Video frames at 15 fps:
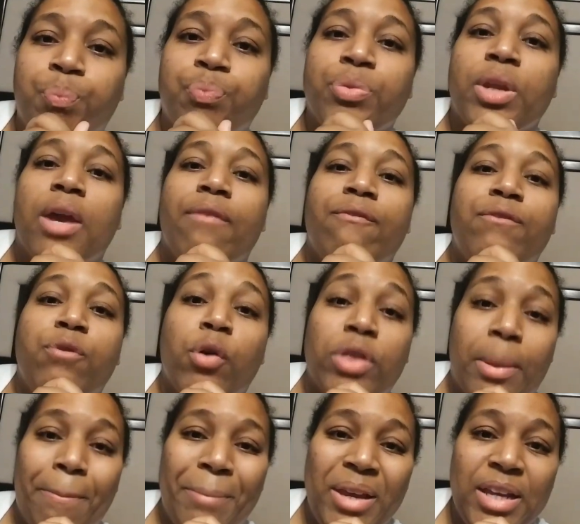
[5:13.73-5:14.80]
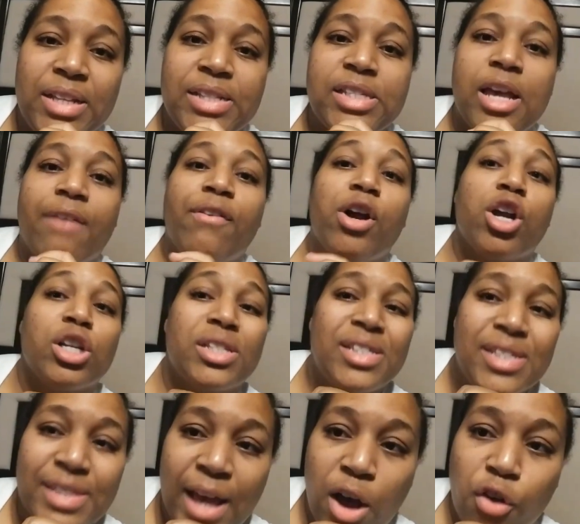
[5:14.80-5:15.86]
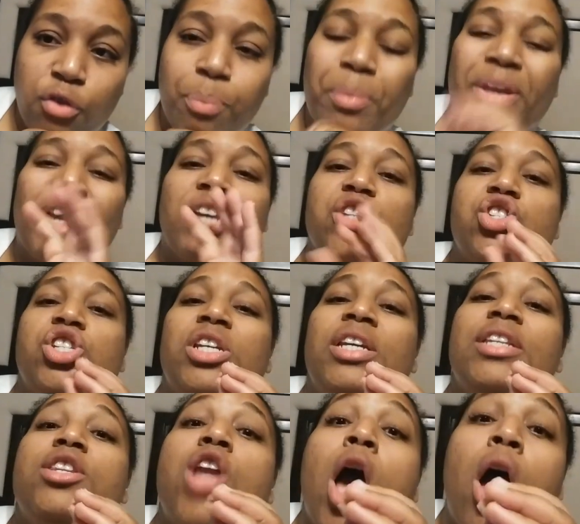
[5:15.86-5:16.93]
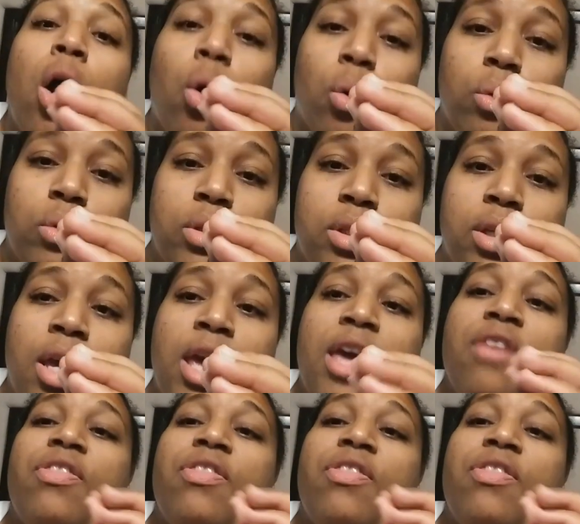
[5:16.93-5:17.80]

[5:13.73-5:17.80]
for the means of herself, because she knows